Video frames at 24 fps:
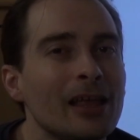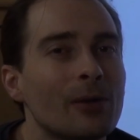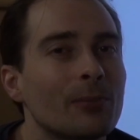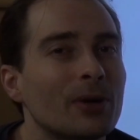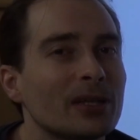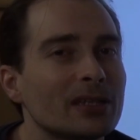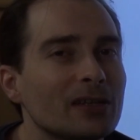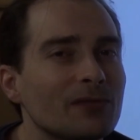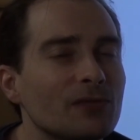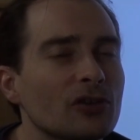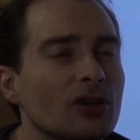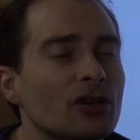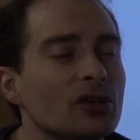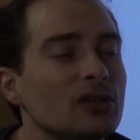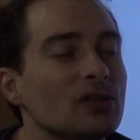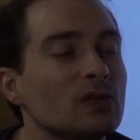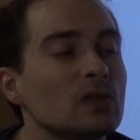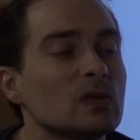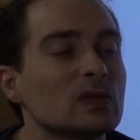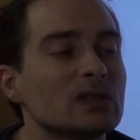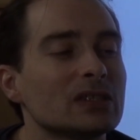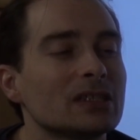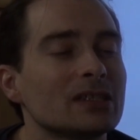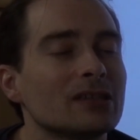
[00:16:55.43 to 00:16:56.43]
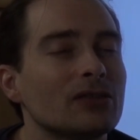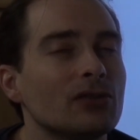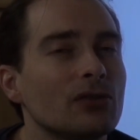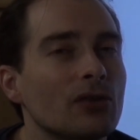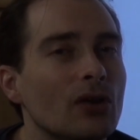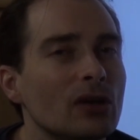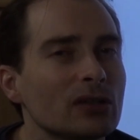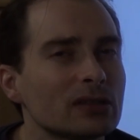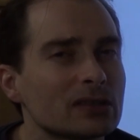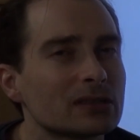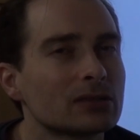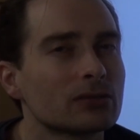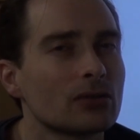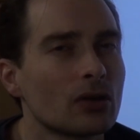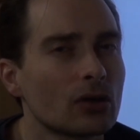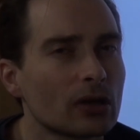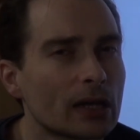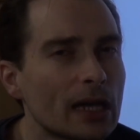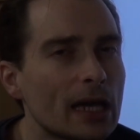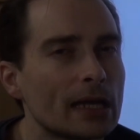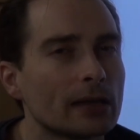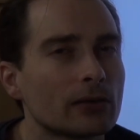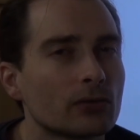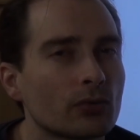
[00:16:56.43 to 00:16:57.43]
But if you are using not
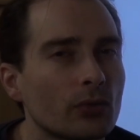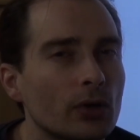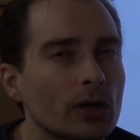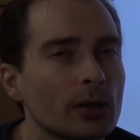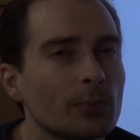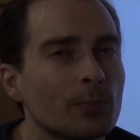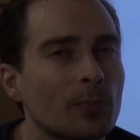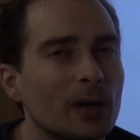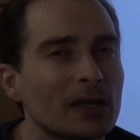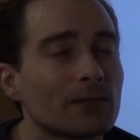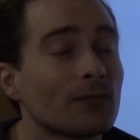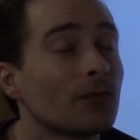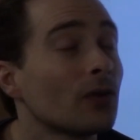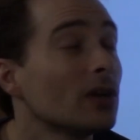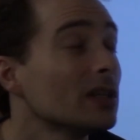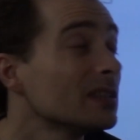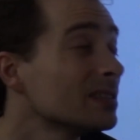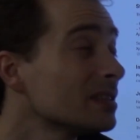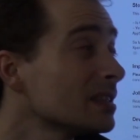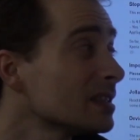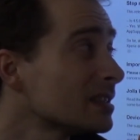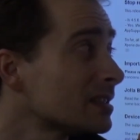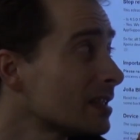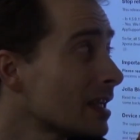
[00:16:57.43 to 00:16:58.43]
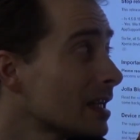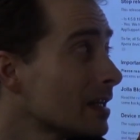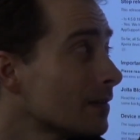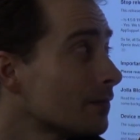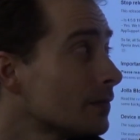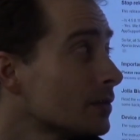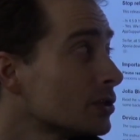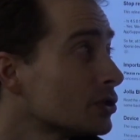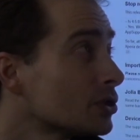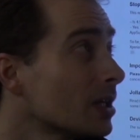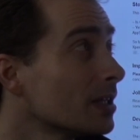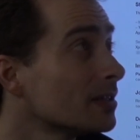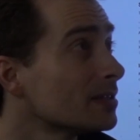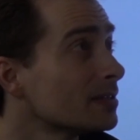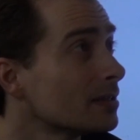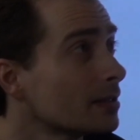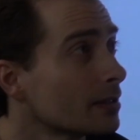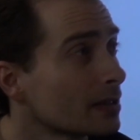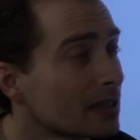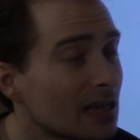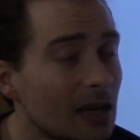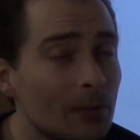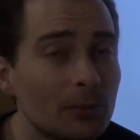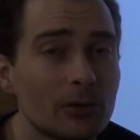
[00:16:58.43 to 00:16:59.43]
stock Android, but for instance Sailfish and
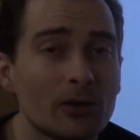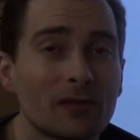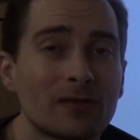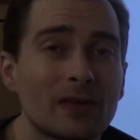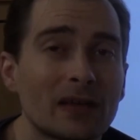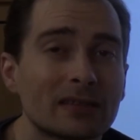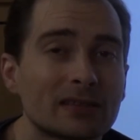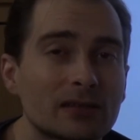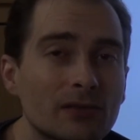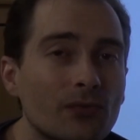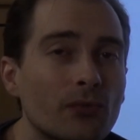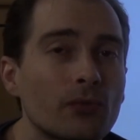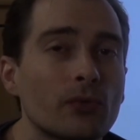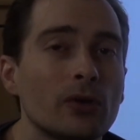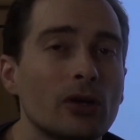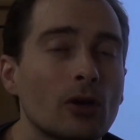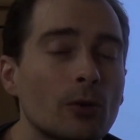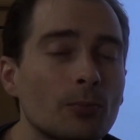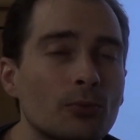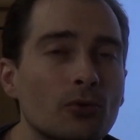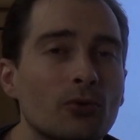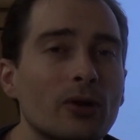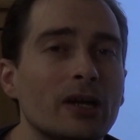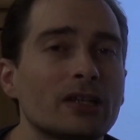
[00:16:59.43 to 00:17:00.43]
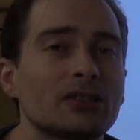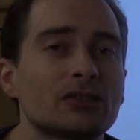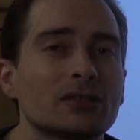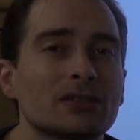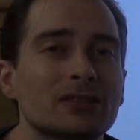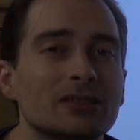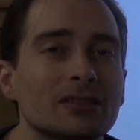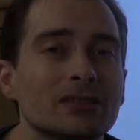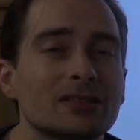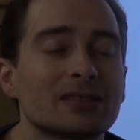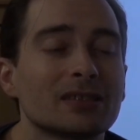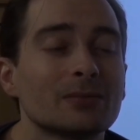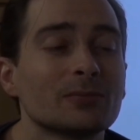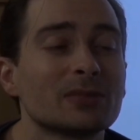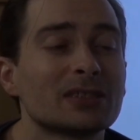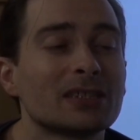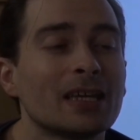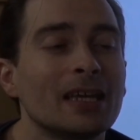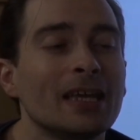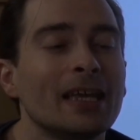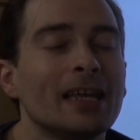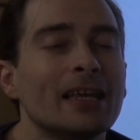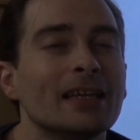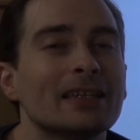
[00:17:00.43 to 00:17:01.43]
a couple of other free operation
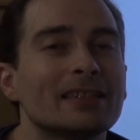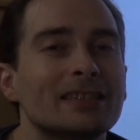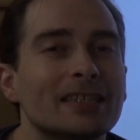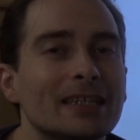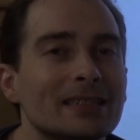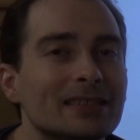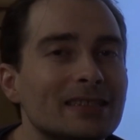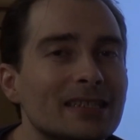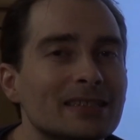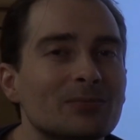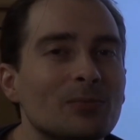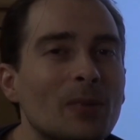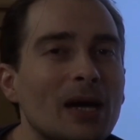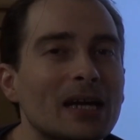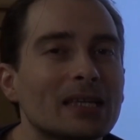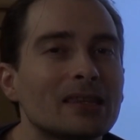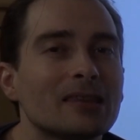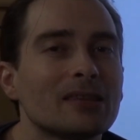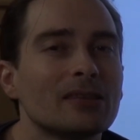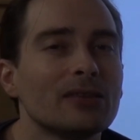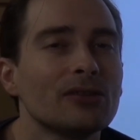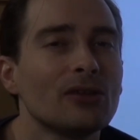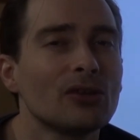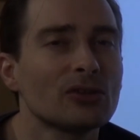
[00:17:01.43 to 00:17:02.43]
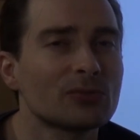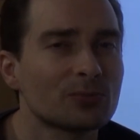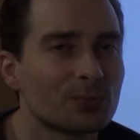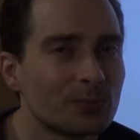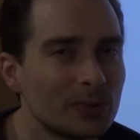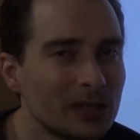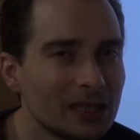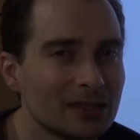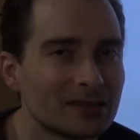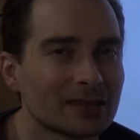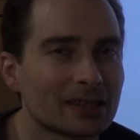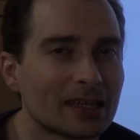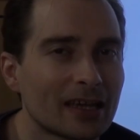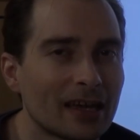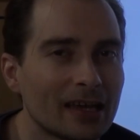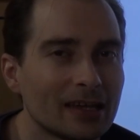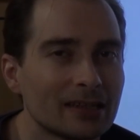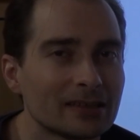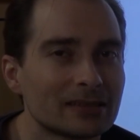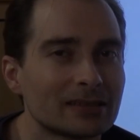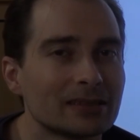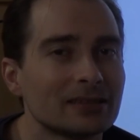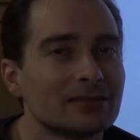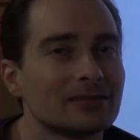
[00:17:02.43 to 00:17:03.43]
systems, then that might not be the
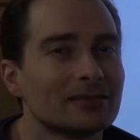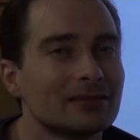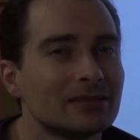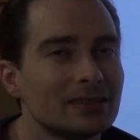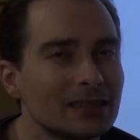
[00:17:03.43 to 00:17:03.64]
case. And